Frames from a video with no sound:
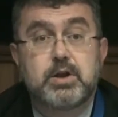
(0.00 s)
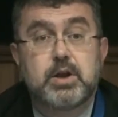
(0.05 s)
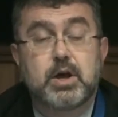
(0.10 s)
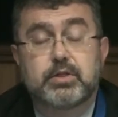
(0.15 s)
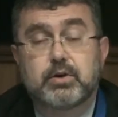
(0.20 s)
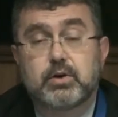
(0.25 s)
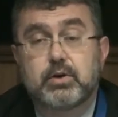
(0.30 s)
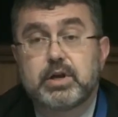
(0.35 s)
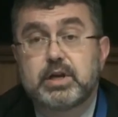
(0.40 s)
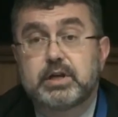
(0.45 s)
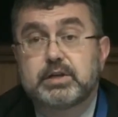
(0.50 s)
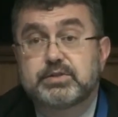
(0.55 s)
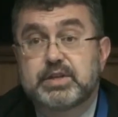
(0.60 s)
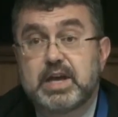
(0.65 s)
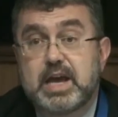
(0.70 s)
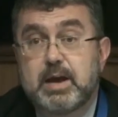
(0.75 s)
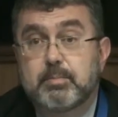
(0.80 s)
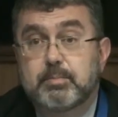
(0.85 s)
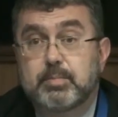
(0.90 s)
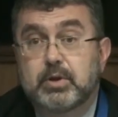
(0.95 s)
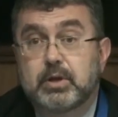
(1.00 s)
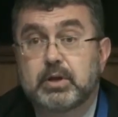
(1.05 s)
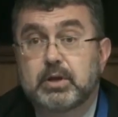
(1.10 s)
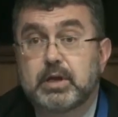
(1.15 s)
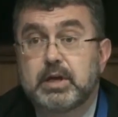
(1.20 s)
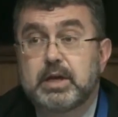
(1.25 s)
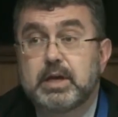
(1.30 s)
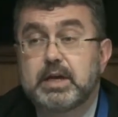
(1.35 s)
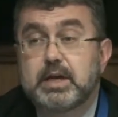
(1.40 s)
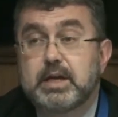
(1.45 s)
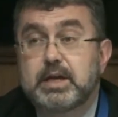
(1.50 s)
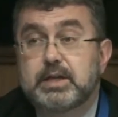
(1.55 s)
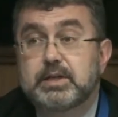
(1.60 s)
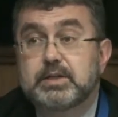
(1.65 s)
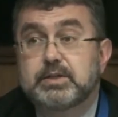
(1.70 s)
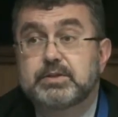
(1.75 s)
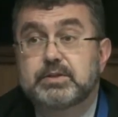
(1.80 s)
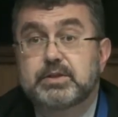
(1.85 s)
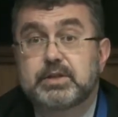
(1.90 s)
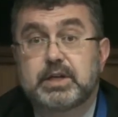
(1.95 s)
Another example
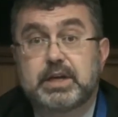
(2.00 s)
is